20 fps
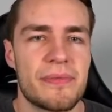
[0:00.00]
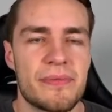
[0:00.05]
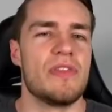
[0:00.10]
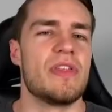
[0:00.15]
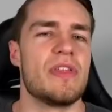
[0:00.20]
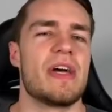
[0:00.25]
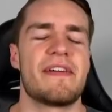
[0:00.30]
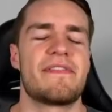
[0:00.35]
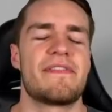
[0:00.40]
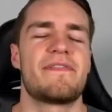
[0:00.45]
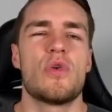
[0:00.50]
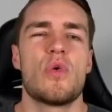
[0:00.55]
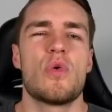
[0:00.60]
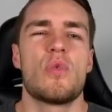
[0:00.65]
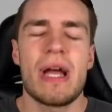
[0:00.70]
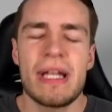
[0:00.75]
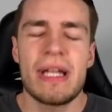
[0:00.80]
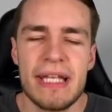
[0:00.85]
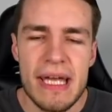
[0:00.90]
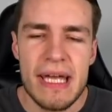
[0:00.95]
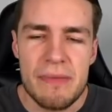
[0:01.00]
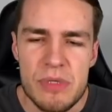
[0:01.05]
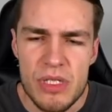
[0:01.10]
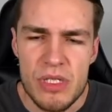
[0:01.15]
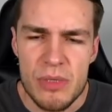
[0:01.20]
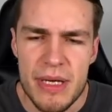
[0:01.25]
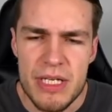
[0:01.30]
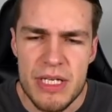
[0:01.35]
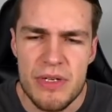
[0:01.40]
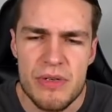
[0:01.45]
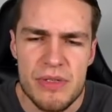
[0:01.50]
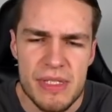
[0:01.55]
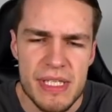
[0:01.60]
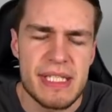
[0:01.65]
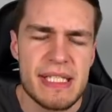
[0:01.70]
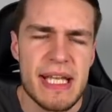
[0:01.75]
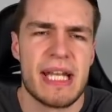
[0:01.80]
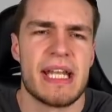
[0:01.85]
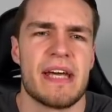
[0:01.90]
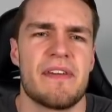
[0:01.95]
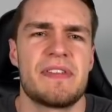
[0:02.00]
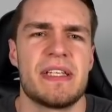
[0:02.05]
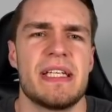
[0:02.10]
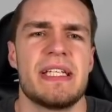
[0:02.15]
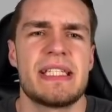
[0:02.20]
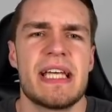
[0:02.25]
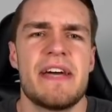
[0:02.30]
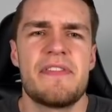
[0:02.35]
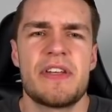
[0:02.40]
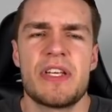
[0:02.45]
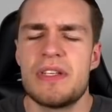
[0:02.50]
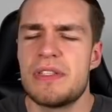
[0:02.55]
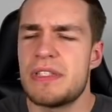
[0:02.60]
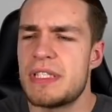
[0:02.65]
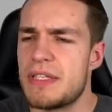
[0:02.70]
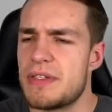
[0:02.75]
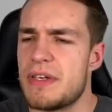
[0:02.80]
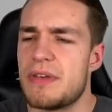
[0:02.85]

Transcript: Therefore, when GameStop issues this NFT dividend,